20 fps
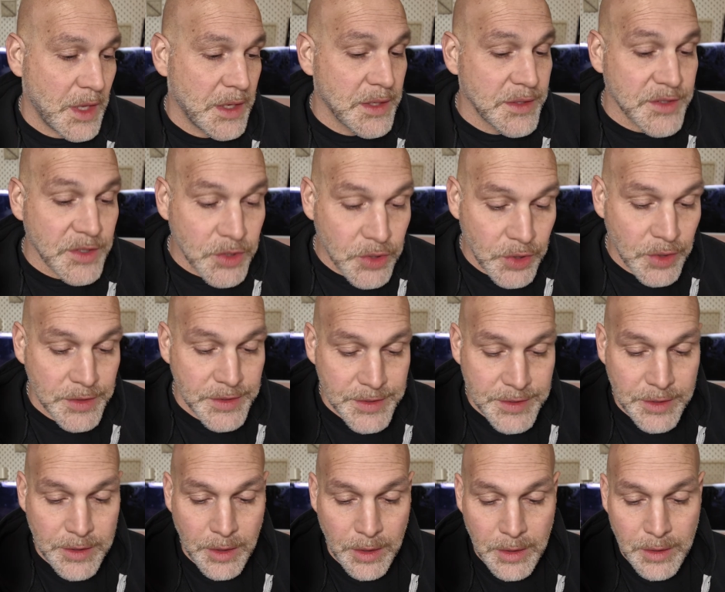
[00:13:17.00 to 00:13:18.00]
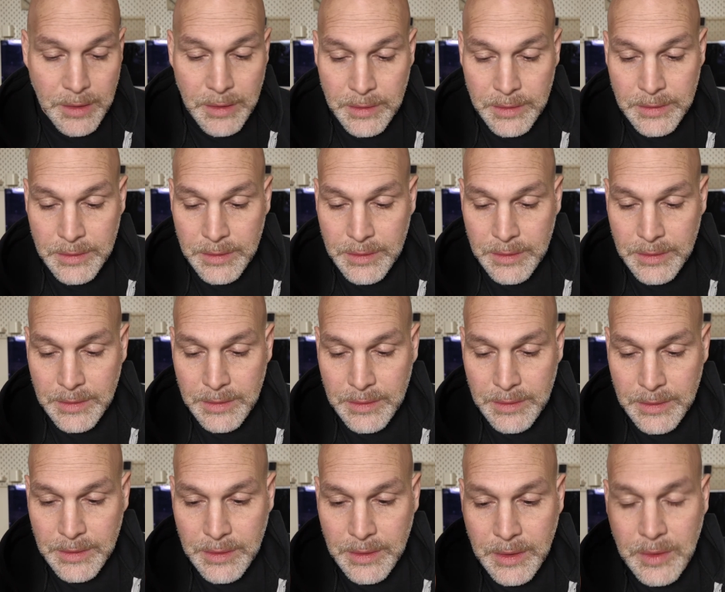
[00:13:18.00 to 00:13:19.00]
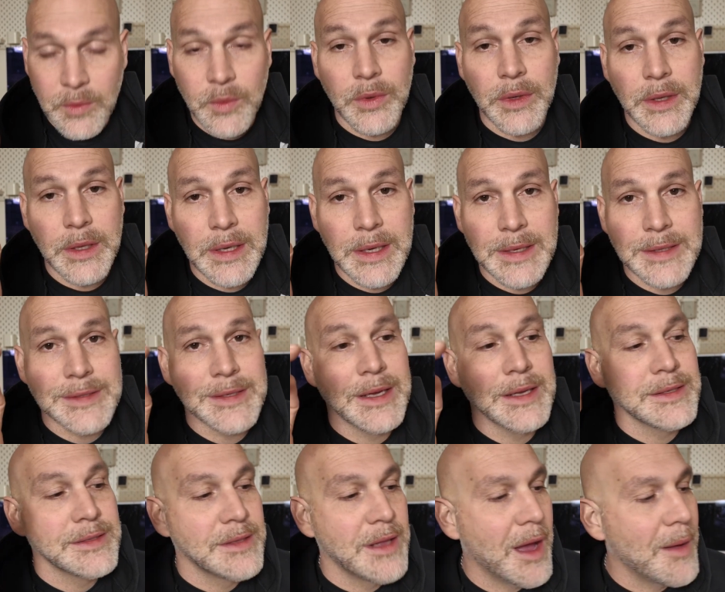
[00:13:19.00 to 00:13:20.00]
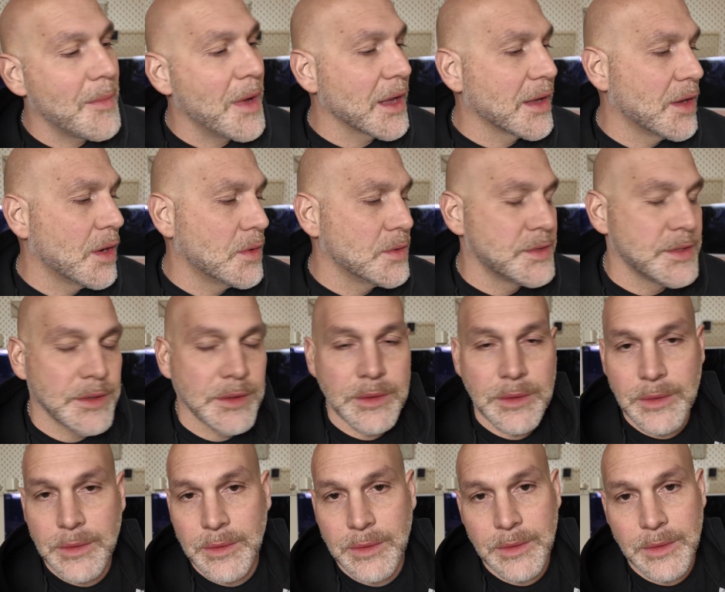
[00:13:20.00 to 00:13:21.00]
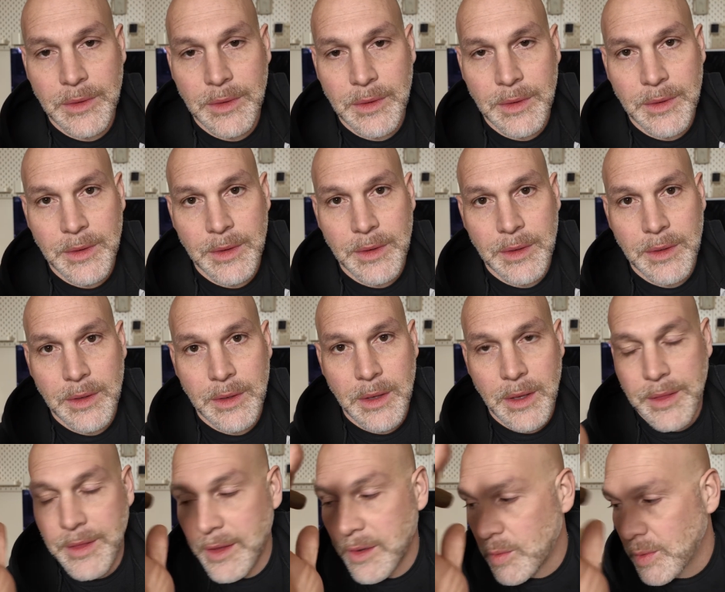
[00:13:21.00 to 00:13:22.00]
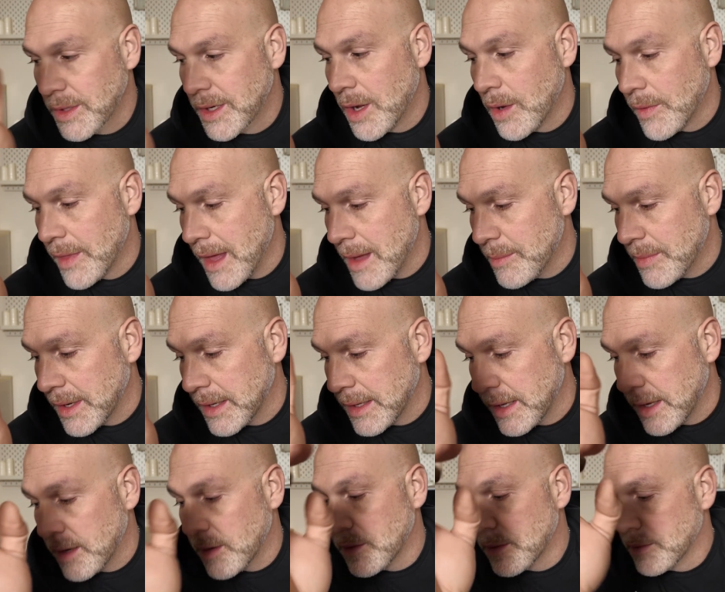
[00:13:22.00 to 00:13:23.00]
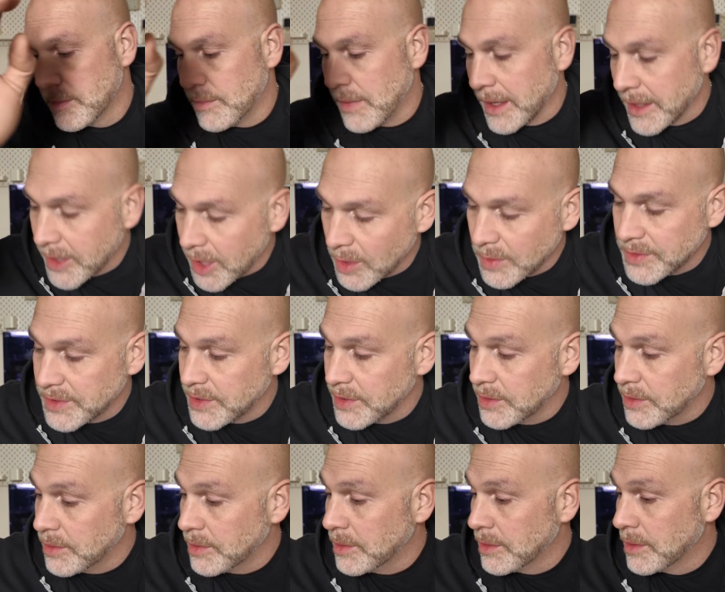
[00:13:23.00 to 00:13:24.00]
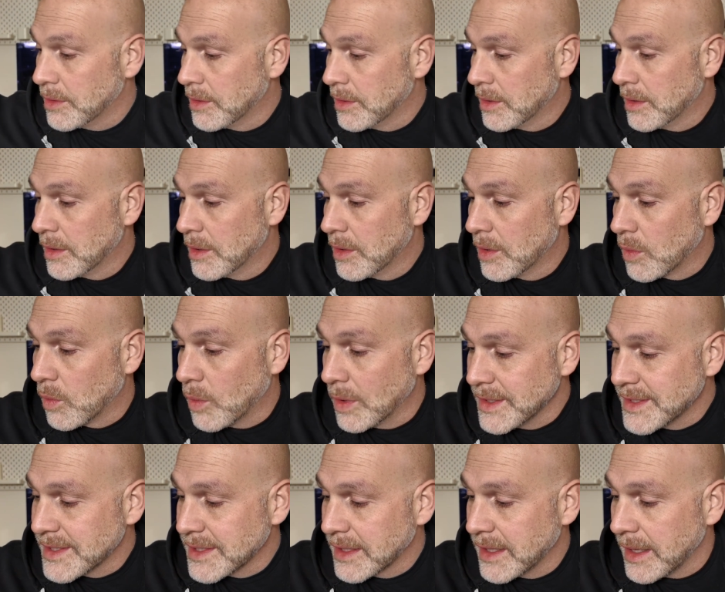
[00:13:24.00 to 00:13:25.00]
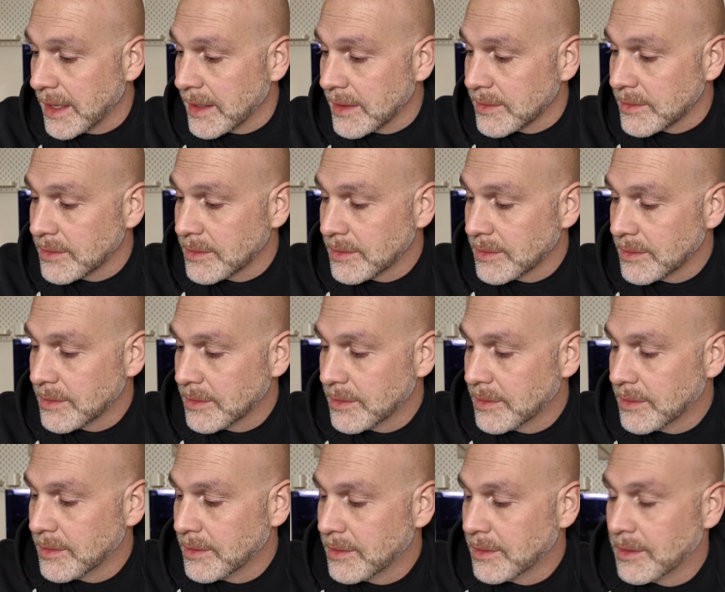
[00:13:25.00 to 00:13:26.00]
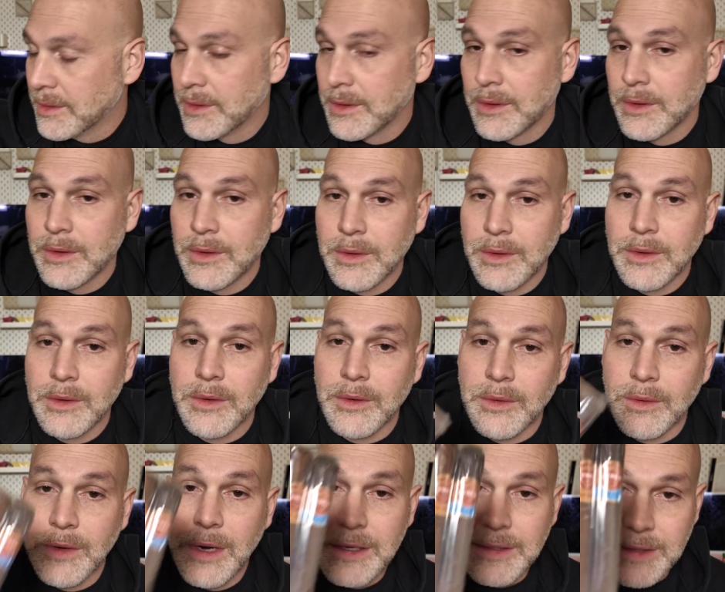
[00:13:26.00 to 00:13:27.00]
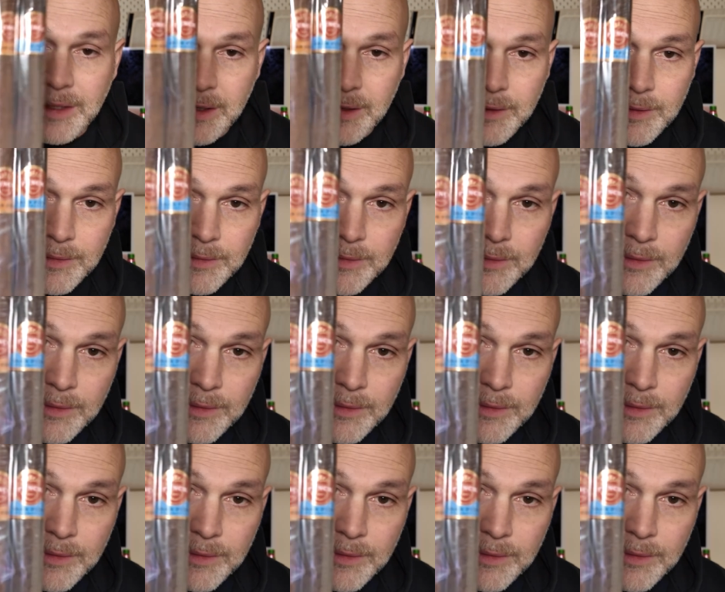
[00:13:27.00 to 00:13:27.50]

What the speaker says: It's a good cigar. It really is. It's not my go-to. I think we know that by now. My go-to, once again, right there.